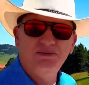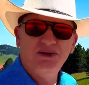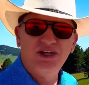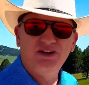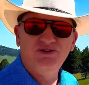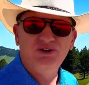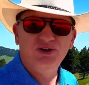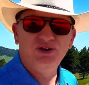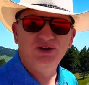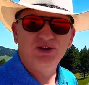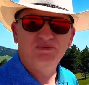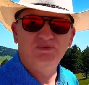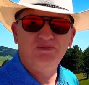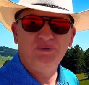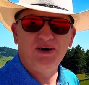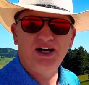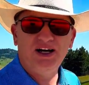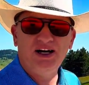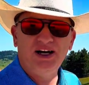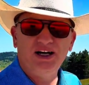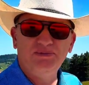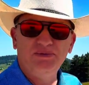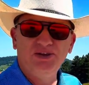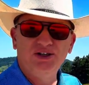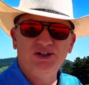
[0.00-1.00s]
if you look
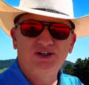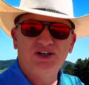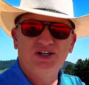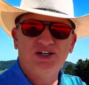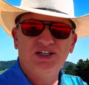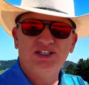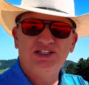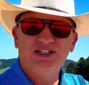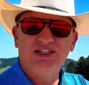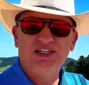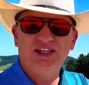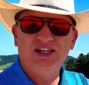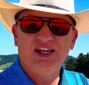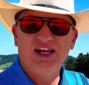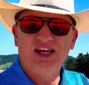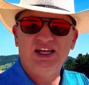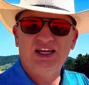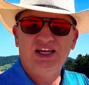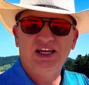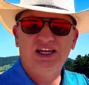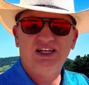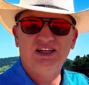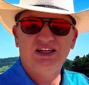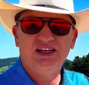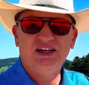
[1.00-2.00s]
behind me, you're going to see like